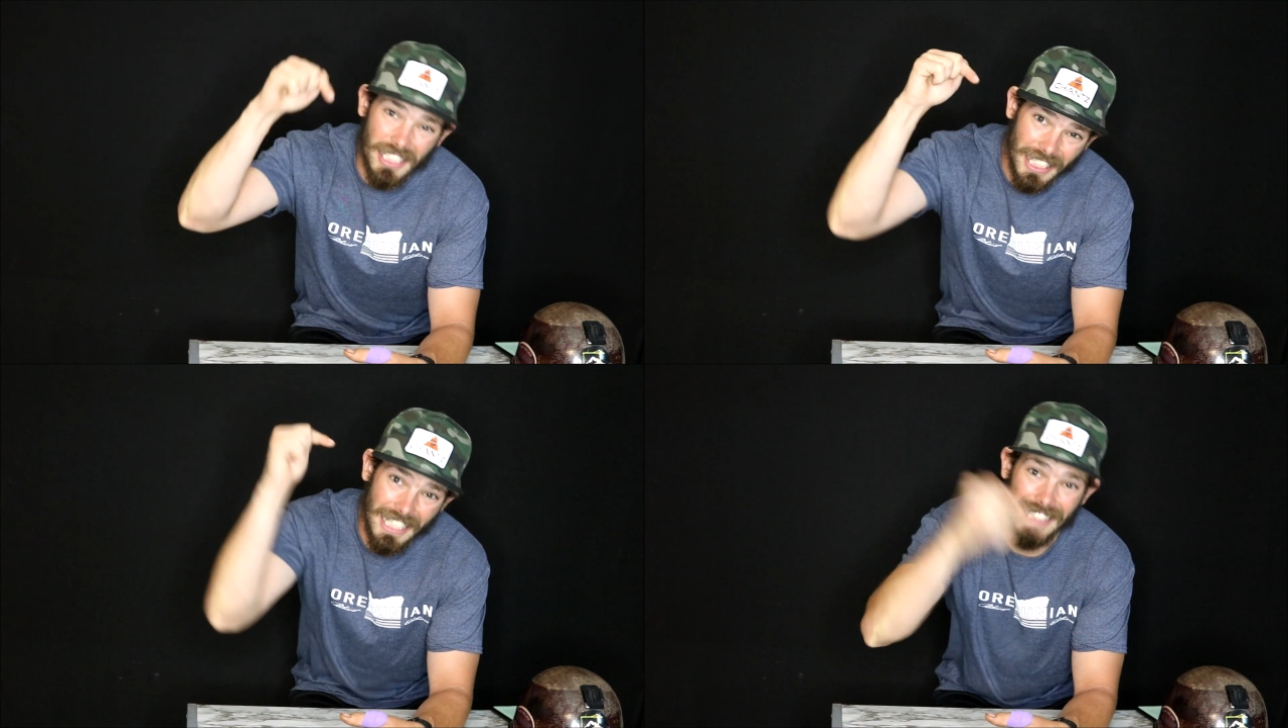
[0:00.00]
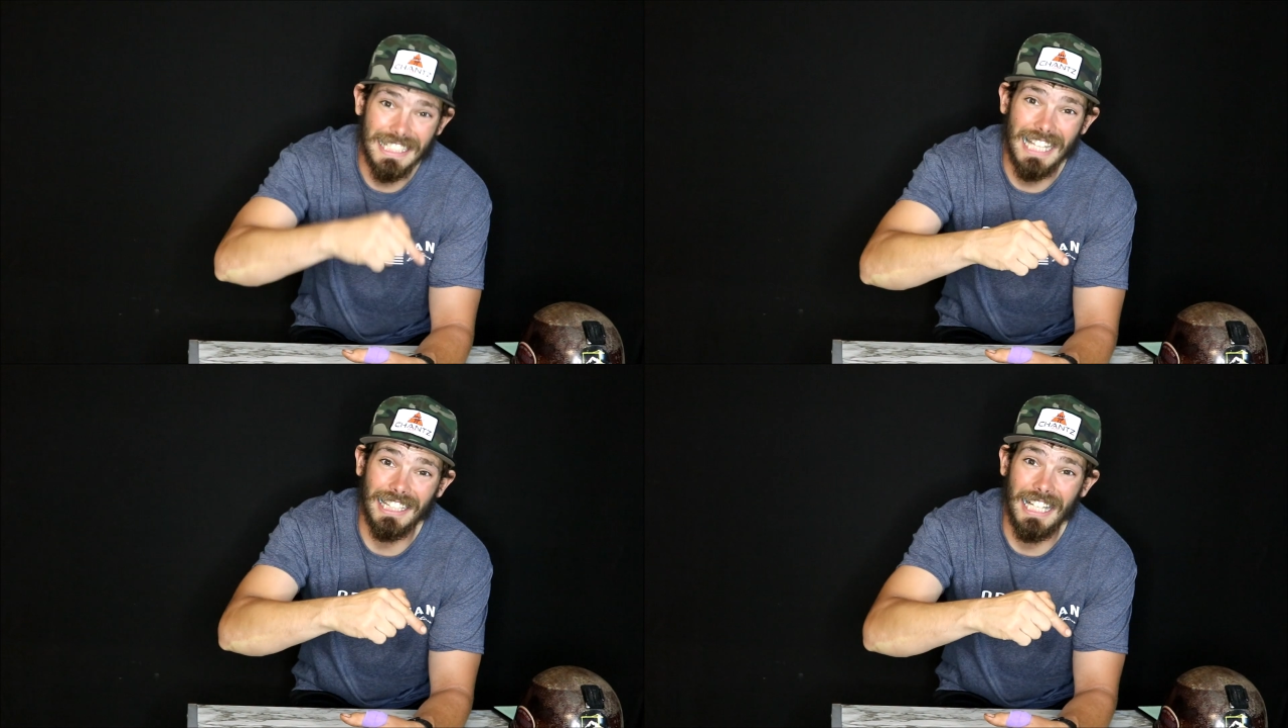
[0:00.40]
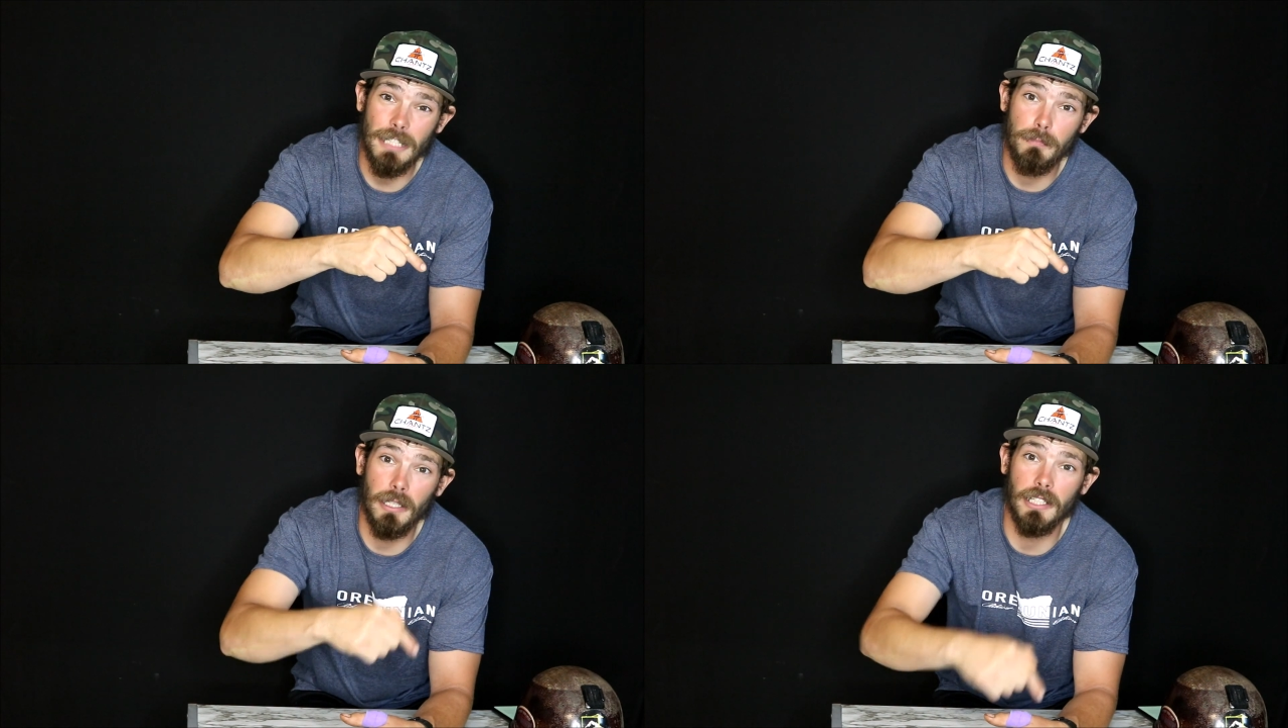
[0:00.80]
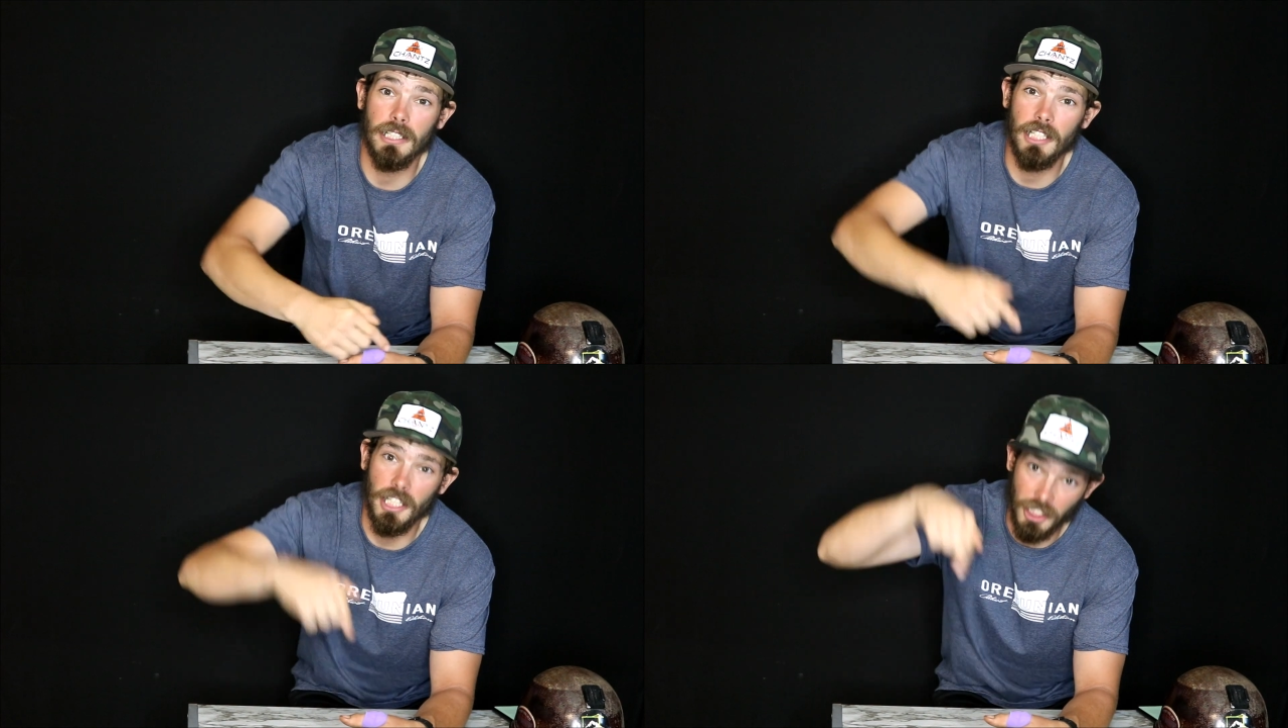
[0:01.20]
hit that like
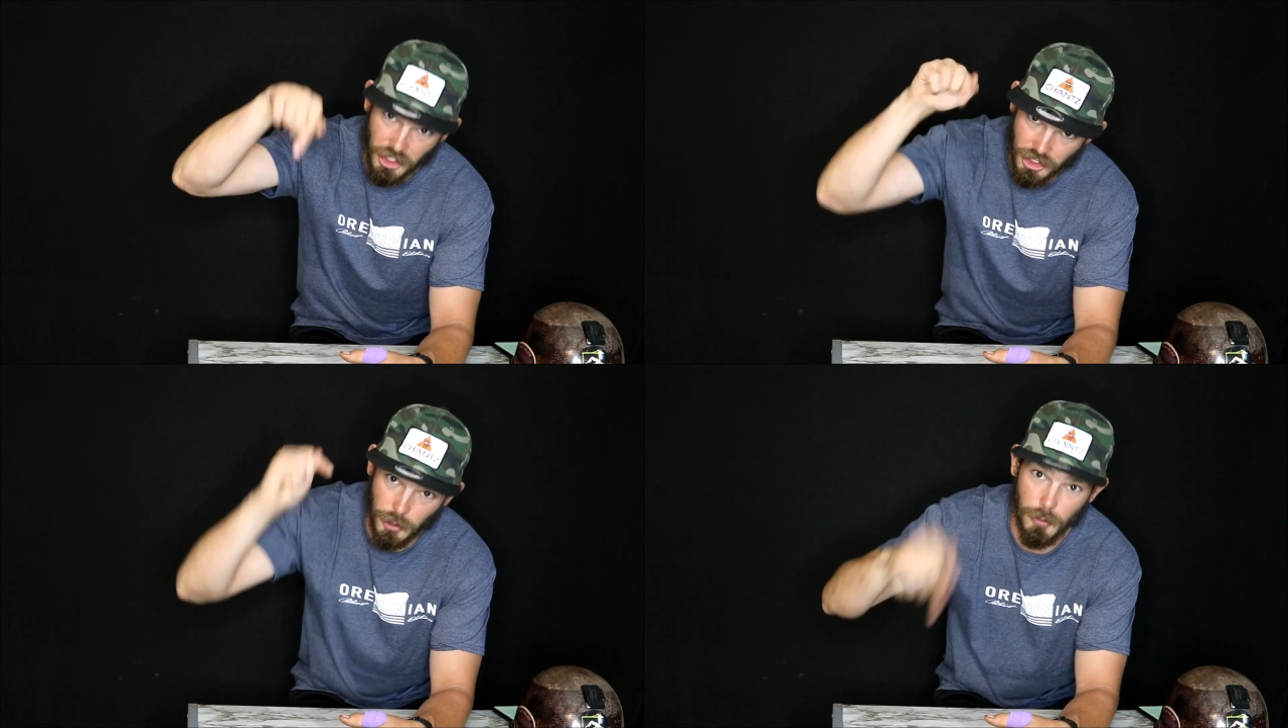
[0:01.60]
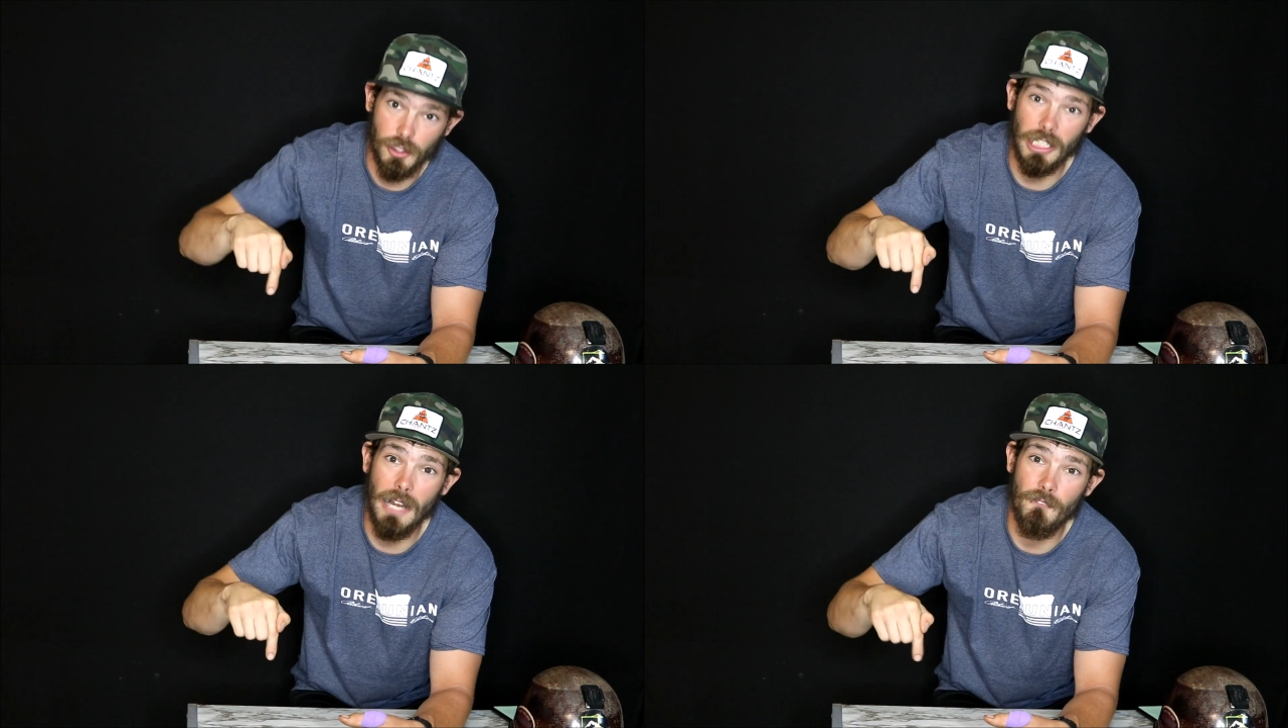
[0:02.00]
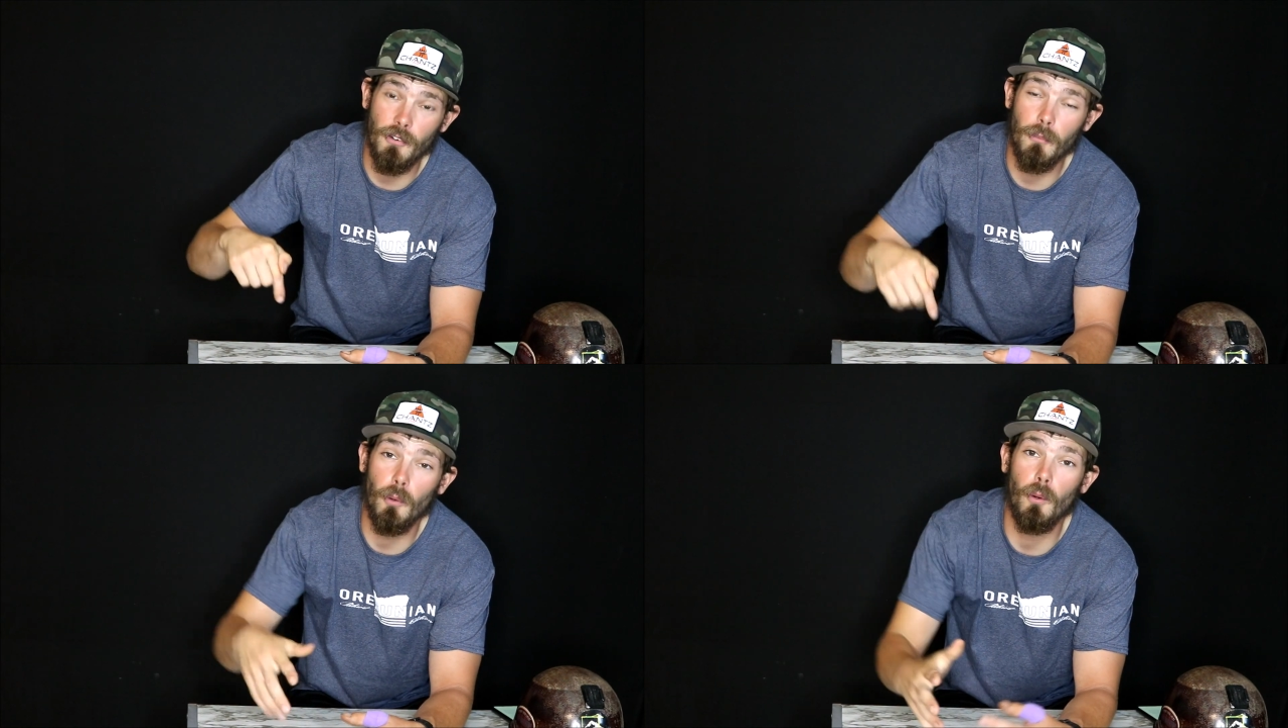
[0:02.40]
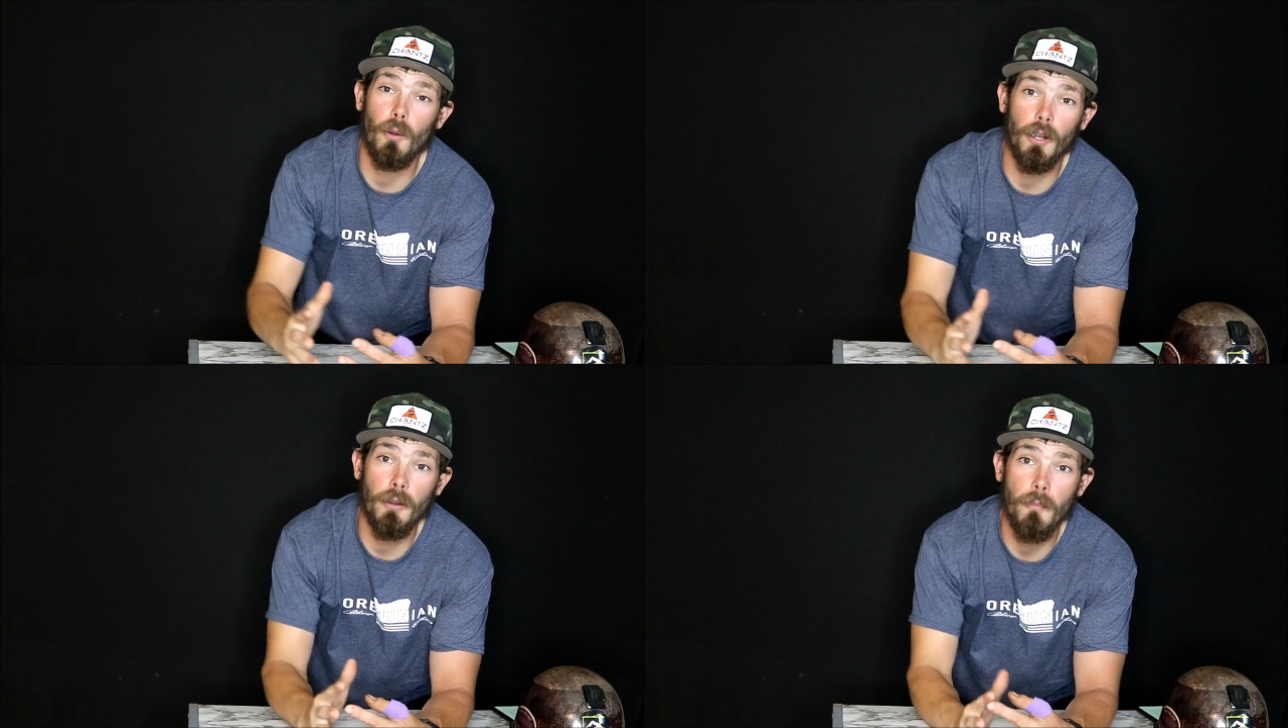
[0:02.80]
button, subscribe for
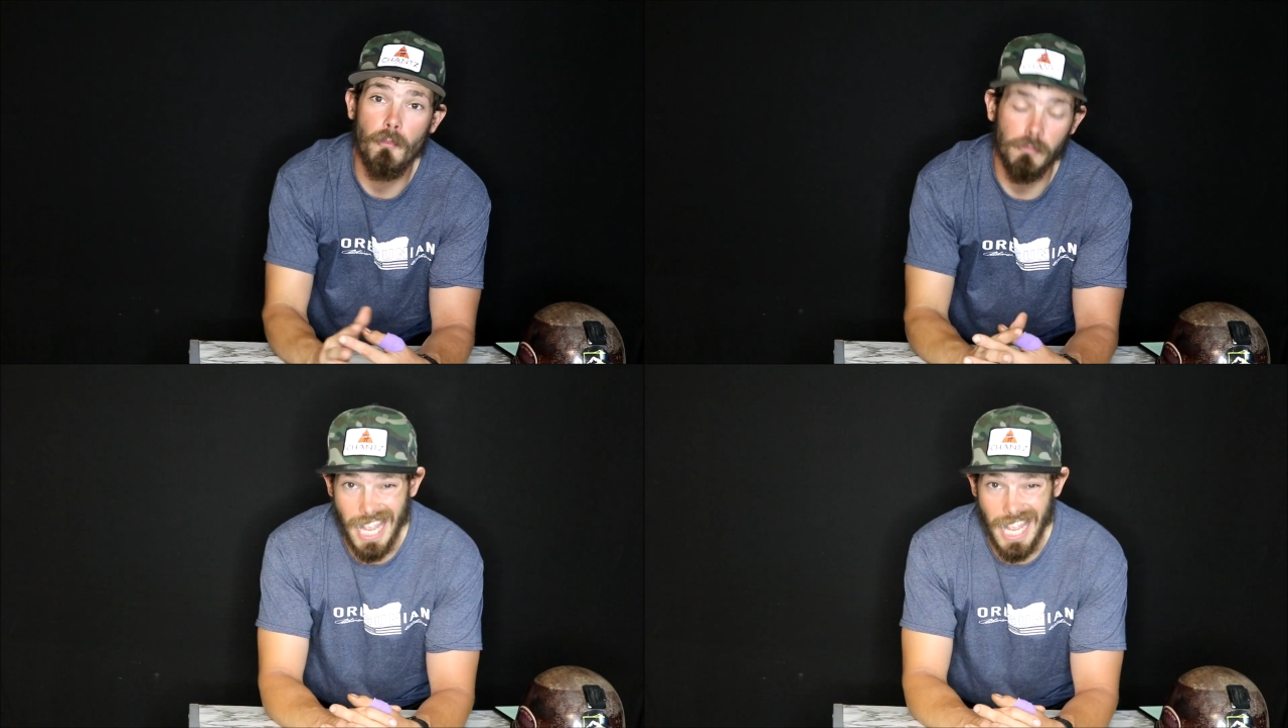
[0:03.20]
more,